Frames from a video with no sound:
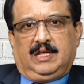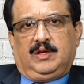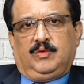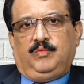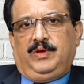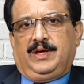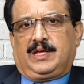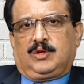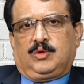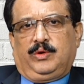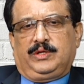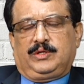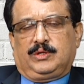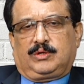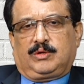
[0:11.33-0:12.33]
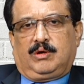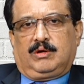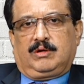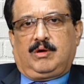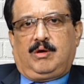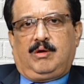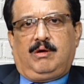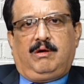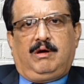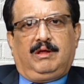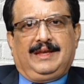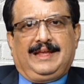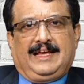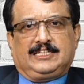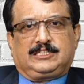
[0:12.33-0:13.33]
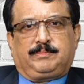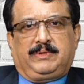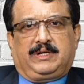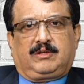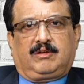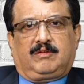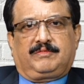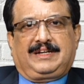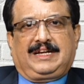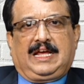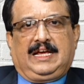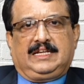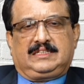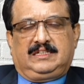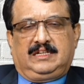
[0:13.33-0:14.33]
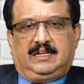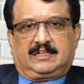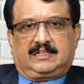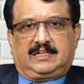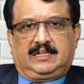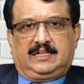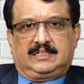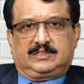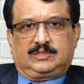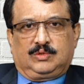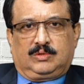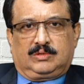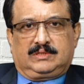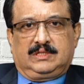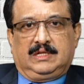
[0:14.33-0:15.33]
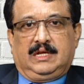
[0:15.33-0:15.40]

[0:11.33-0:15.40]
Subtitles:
we are going to talk all aspect of tax deducted at source